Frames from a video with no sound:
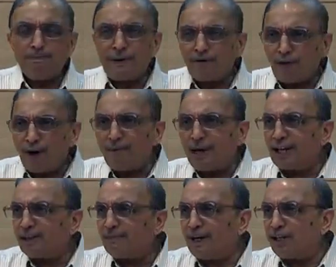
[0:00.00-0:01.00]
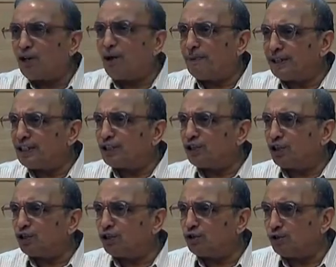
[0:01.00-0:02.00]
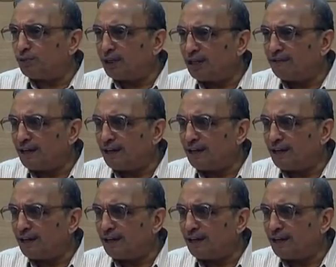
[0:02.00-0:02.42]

perform arithmetic operations on those numerical